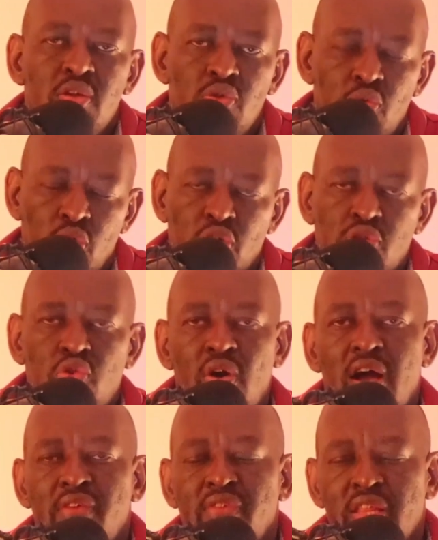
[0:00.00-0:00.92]
You also
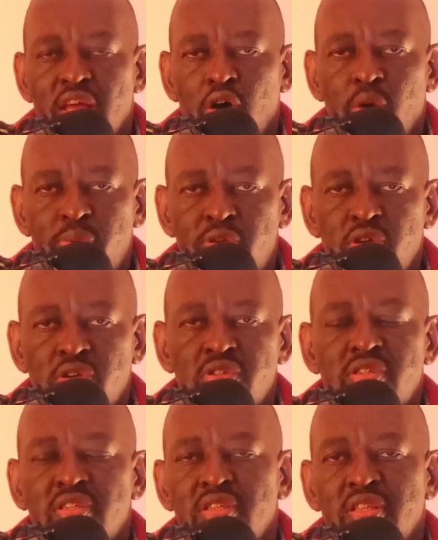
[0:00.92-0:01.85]
have other
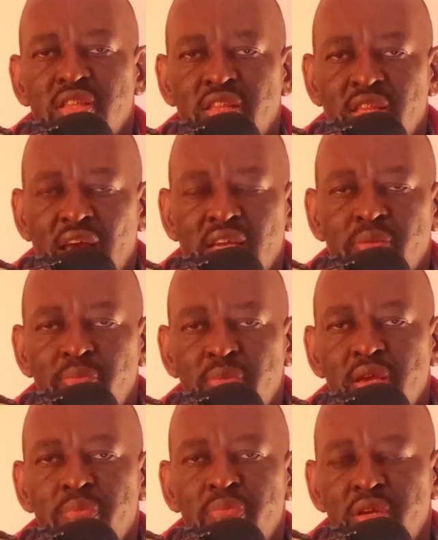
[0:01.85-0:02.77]
options that
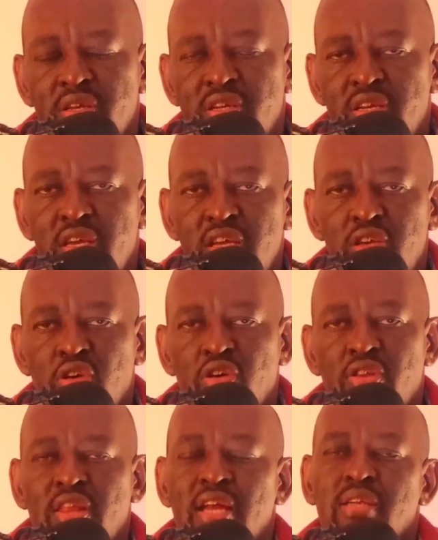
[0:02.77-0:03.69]
may be delayed
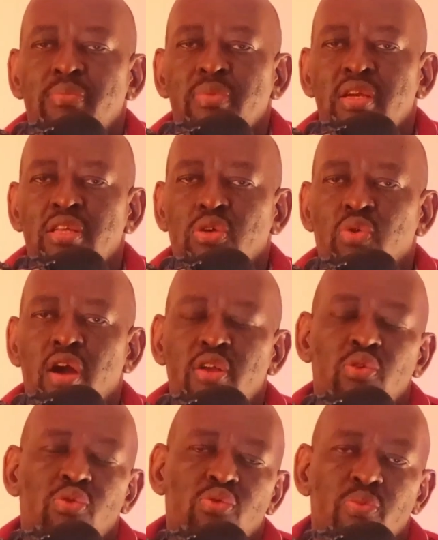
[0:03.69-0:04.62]
or that may require
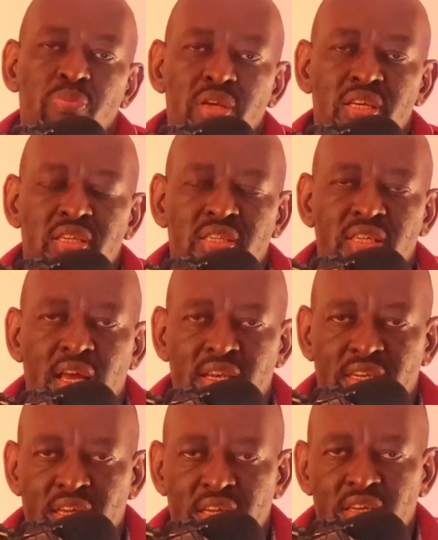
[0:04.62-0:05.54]
you to meet
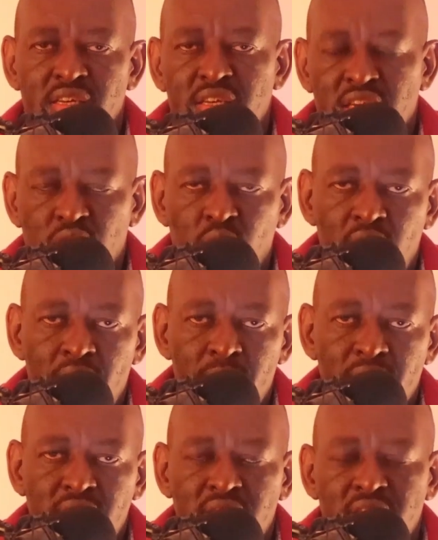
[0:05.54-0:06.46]
certain
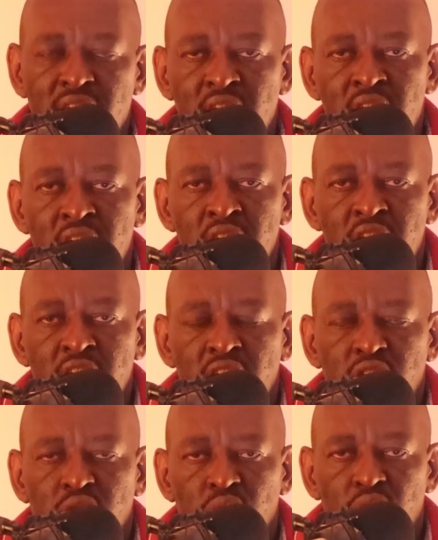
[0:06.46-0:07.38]
requirements.
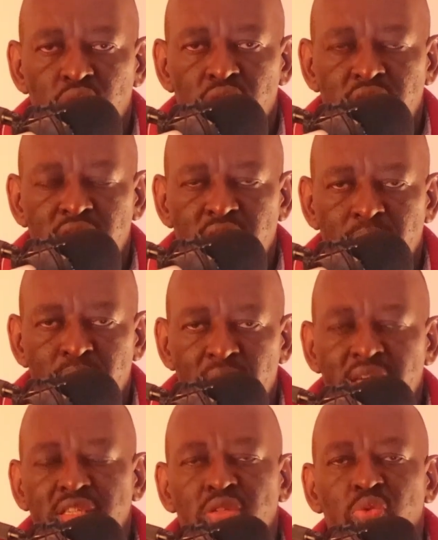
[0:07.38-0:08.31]
So the
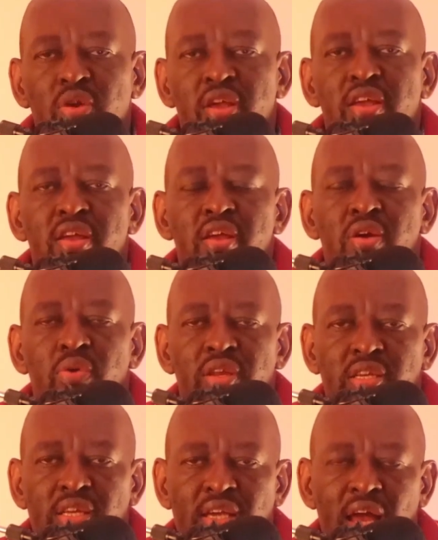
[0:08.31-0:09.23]
best way
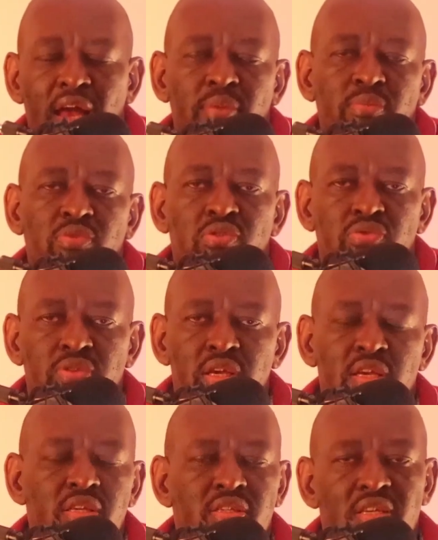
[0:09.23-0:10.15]
when it comes to
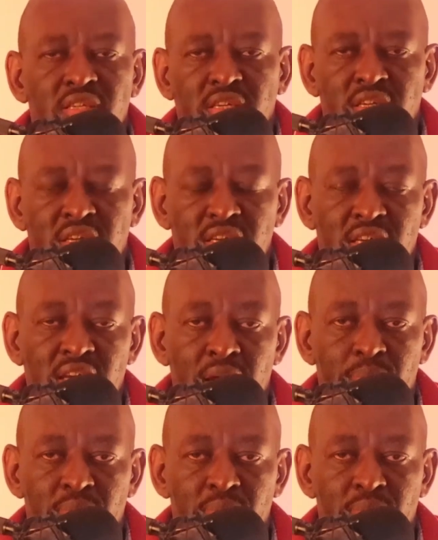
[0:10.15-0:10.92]
this is creating a